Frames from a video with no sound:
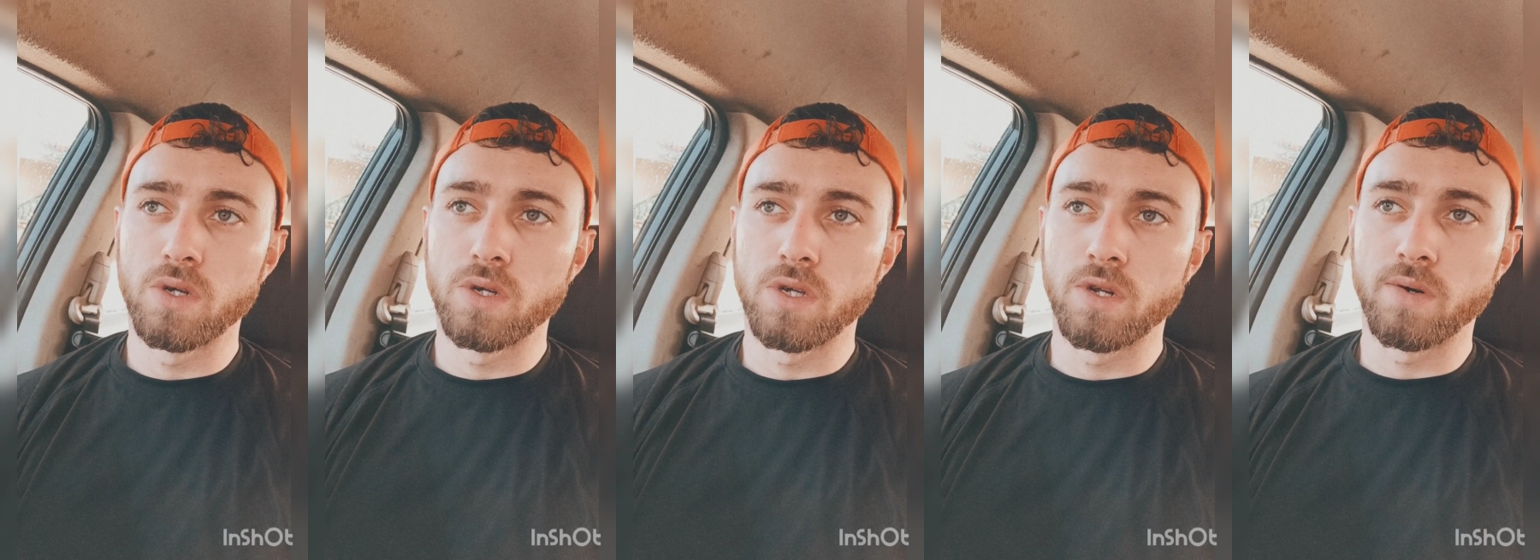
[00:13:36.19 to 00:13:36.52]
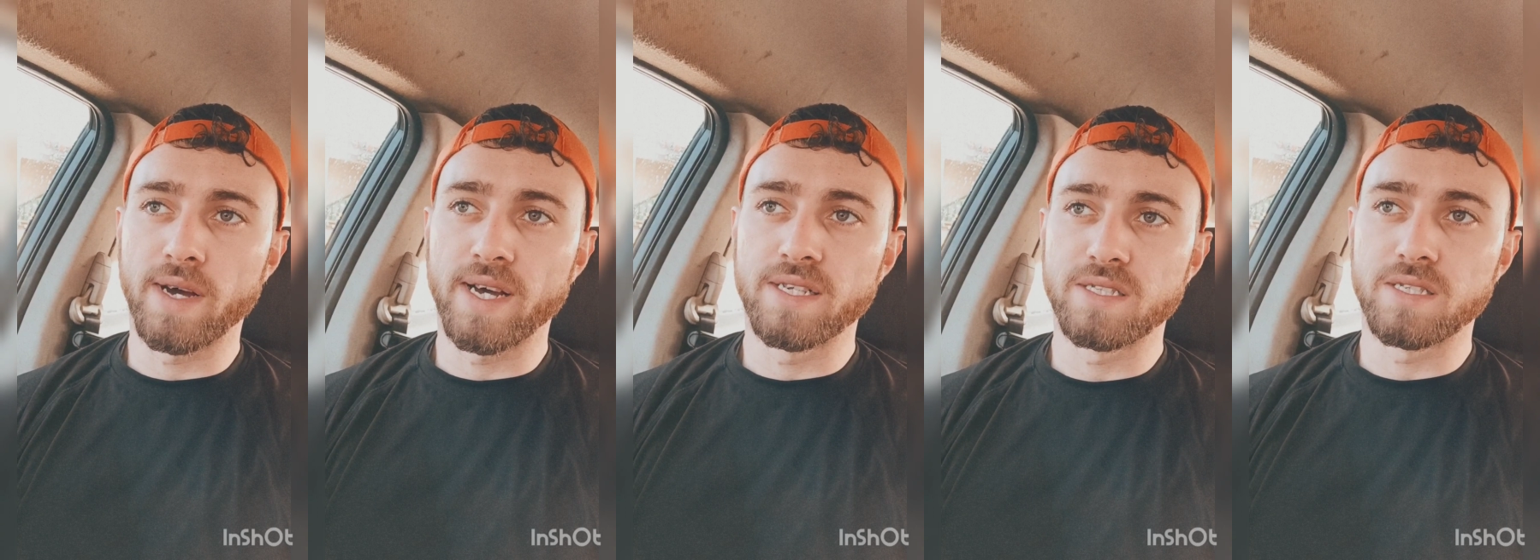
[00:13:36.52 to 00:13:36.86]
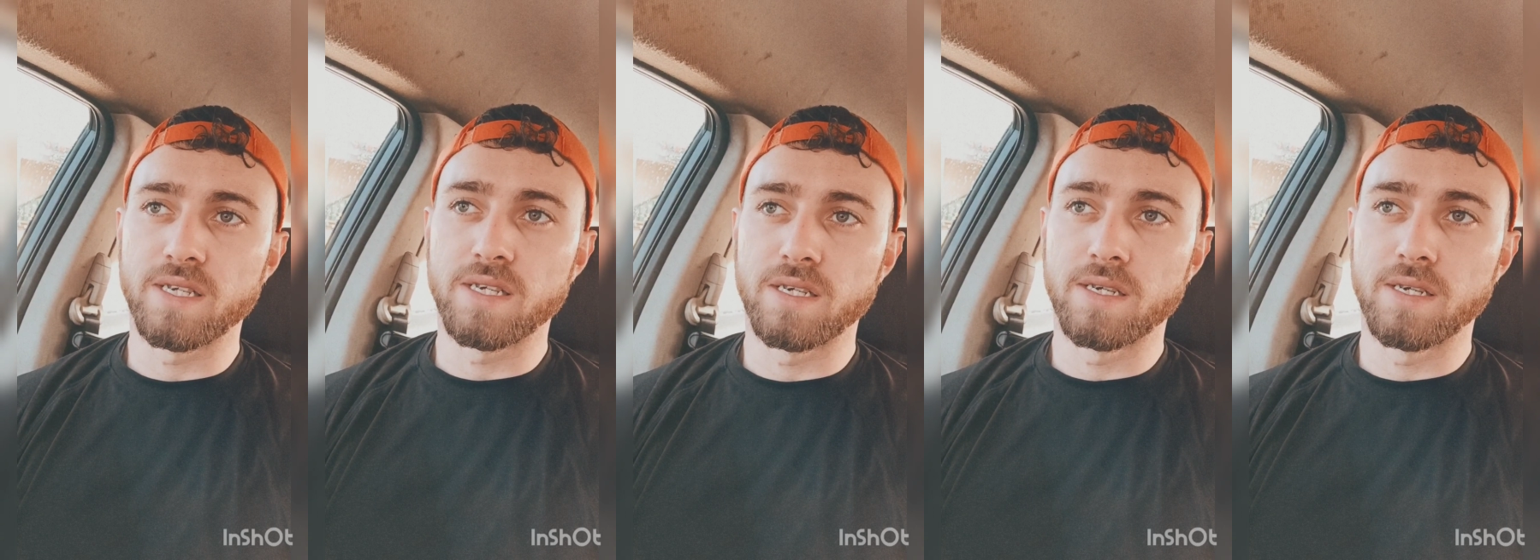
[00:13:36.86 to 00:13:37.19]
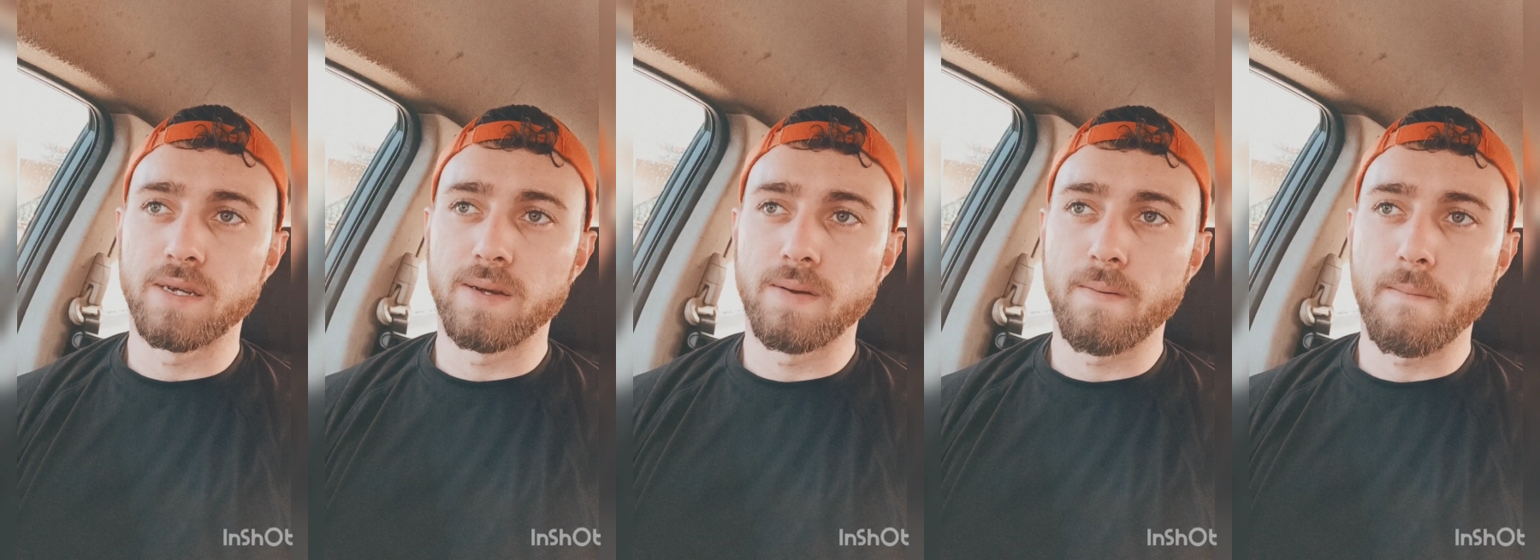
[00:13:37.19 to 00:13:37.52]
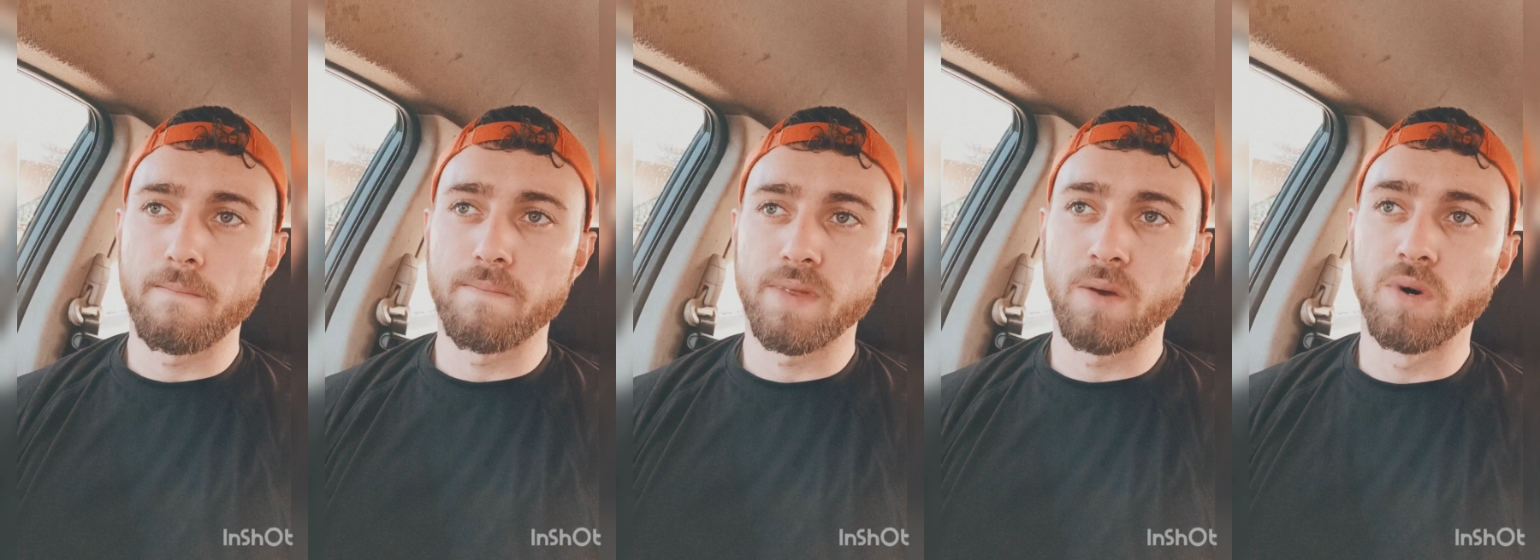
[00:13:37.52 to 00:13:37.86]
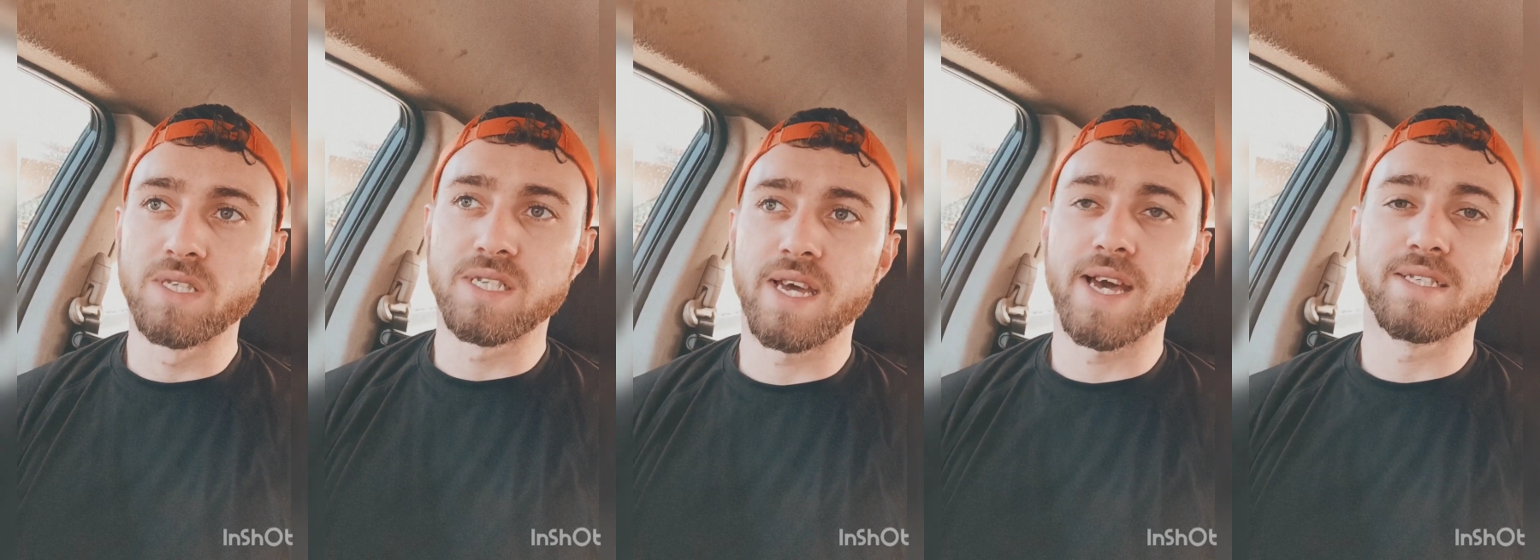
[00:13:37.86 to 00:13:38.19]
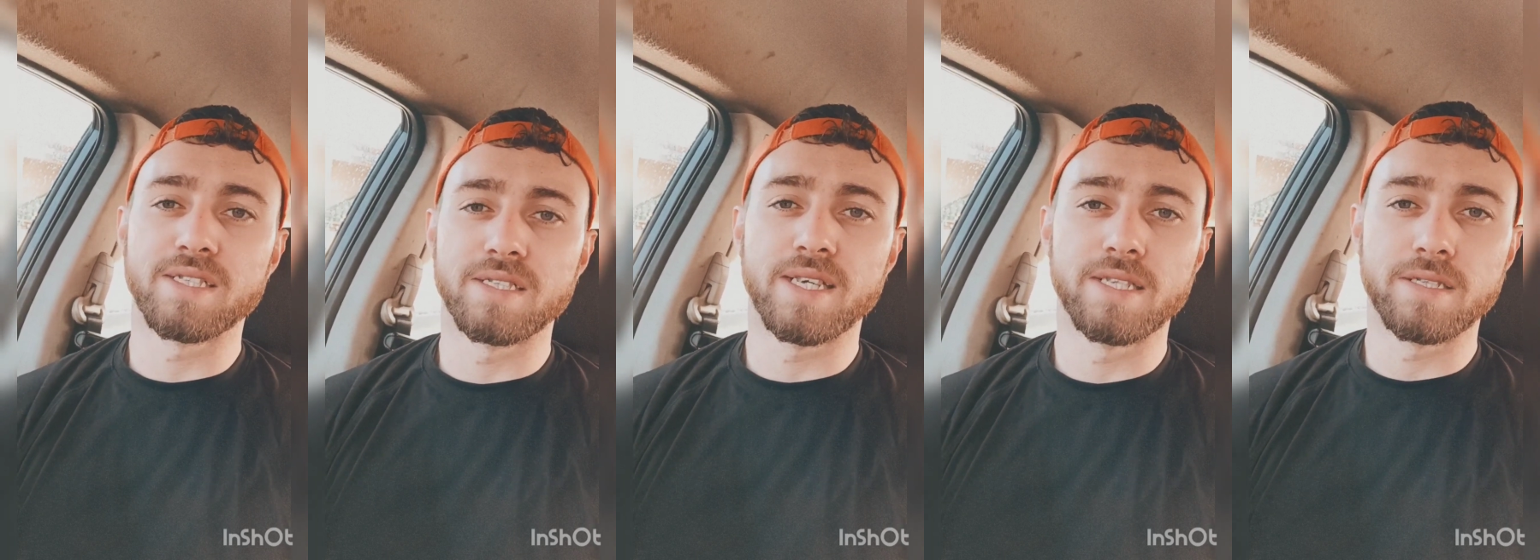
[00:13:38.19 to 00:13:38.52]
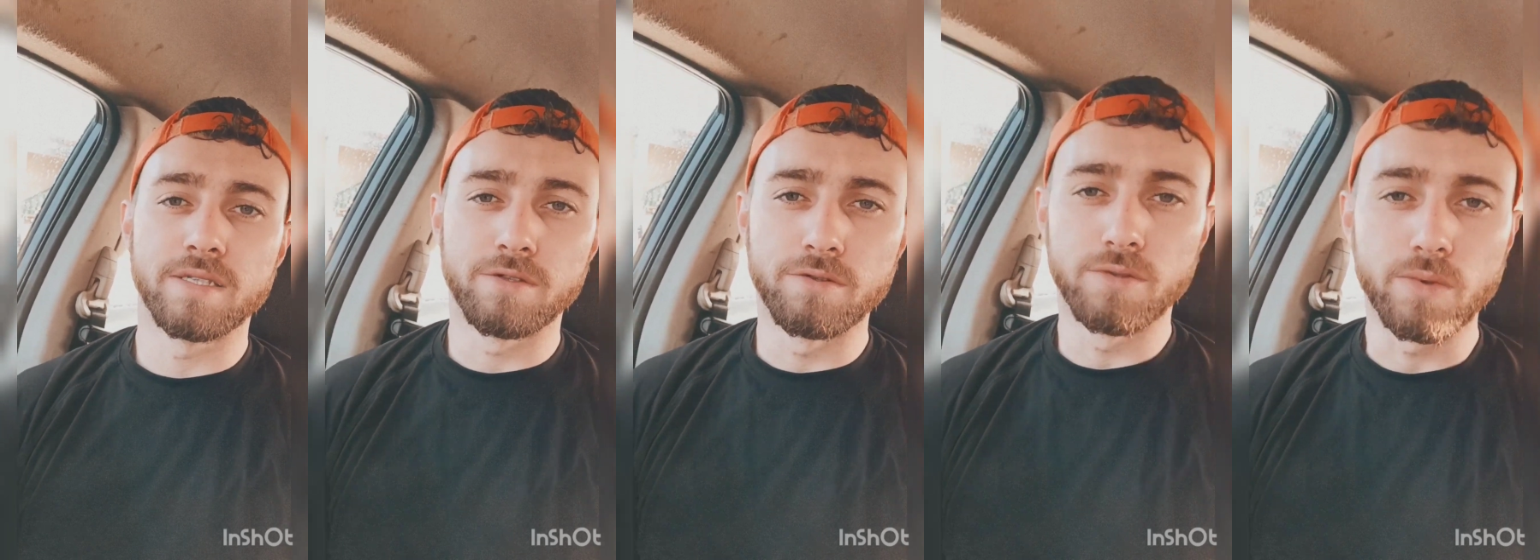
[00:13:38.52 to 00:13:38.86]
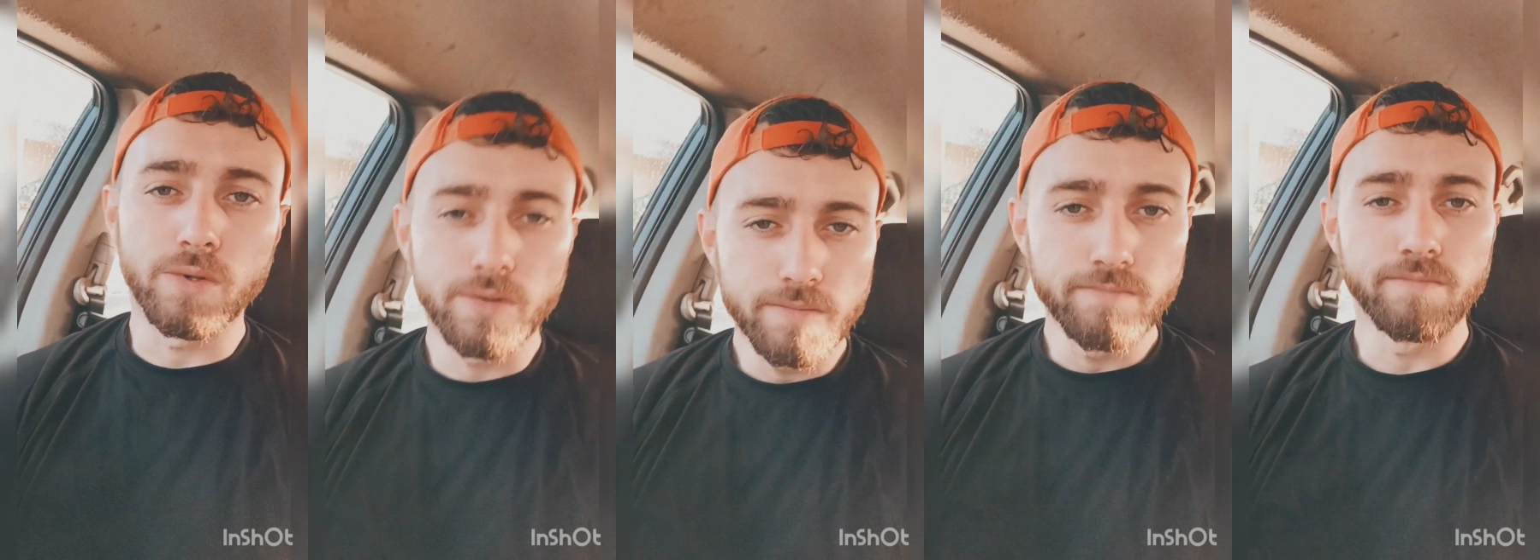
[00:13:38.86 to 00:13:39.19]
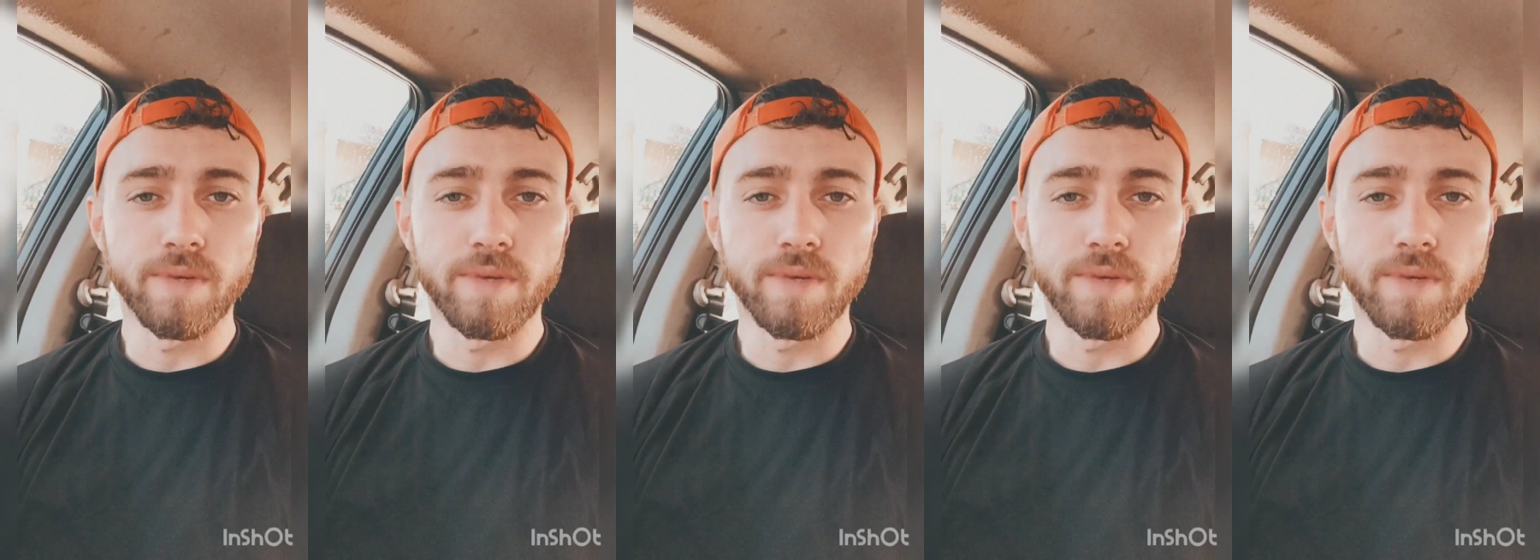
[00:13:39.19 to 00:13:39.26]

you know, it wasn't as intense as usual,